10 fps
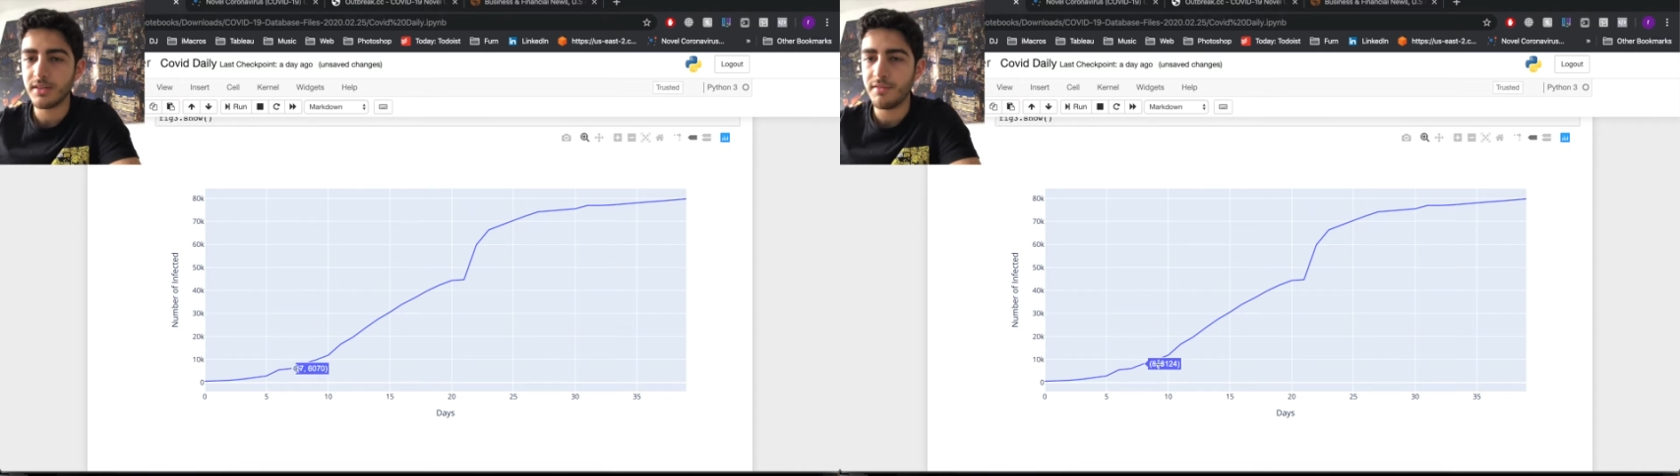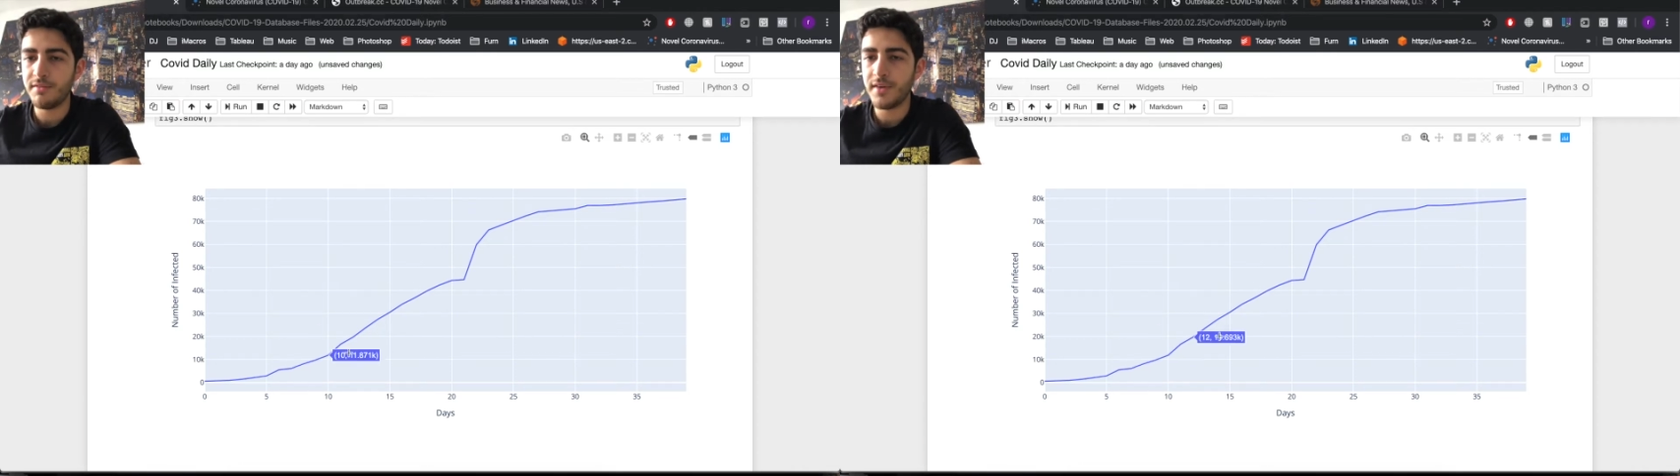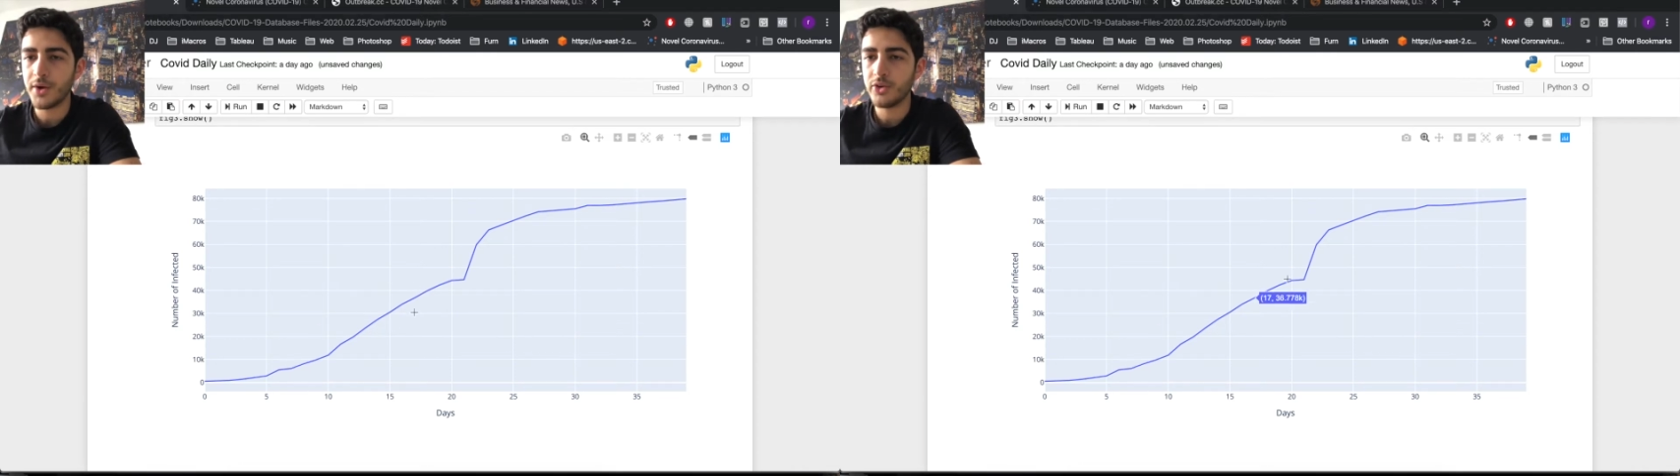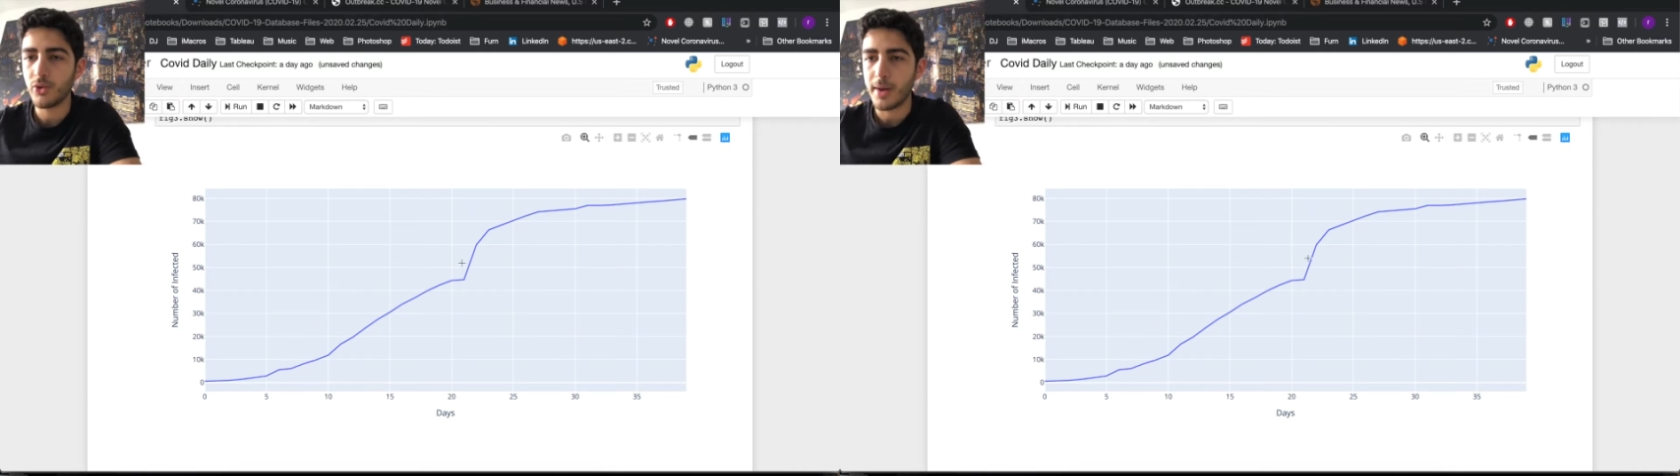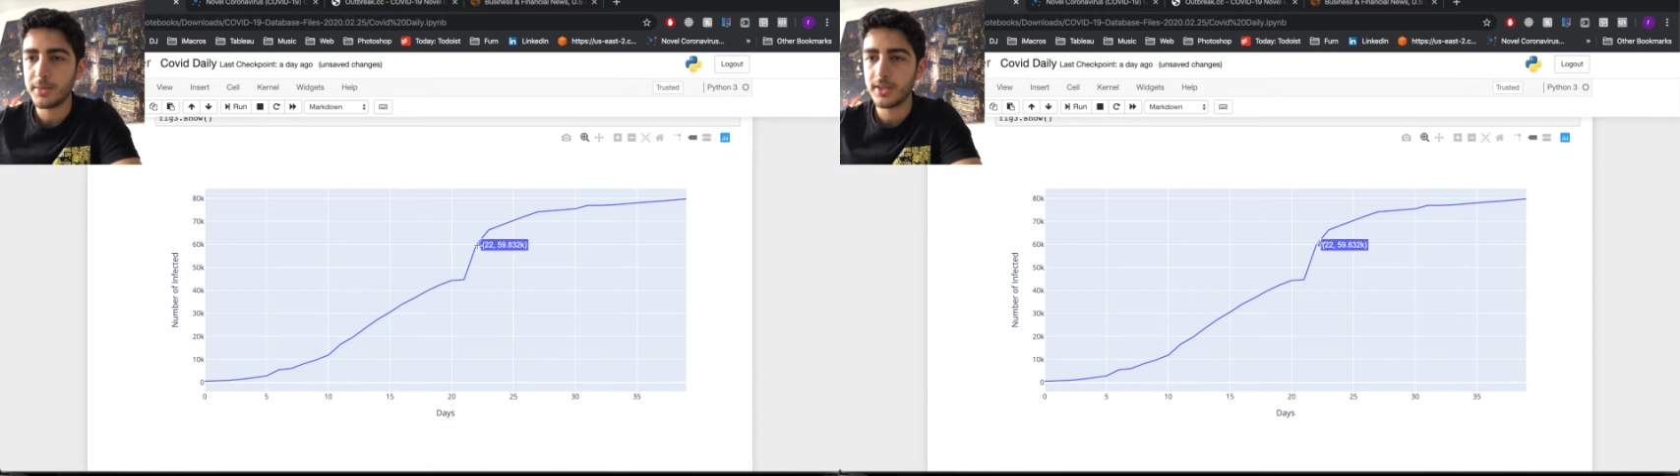very
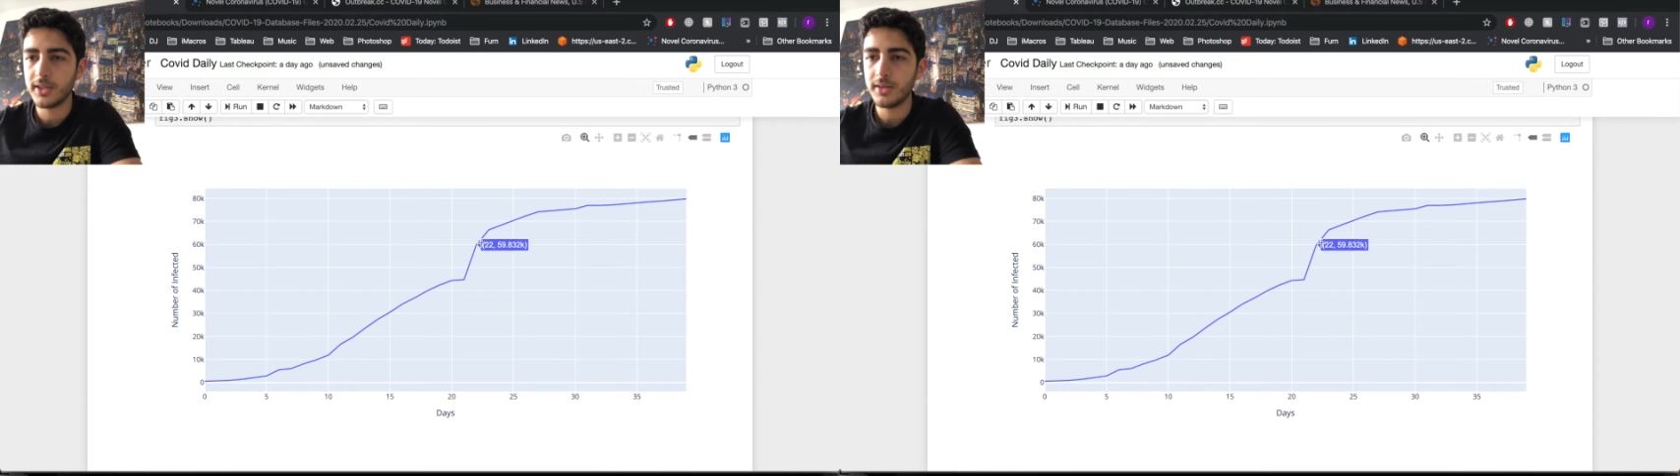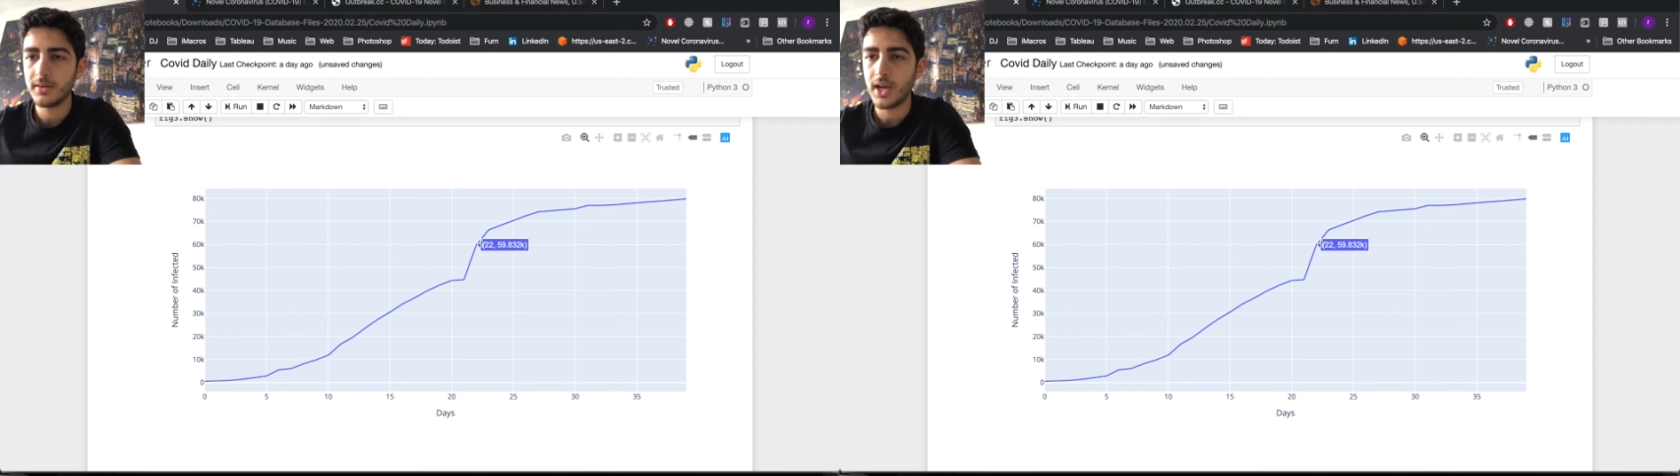rapidly,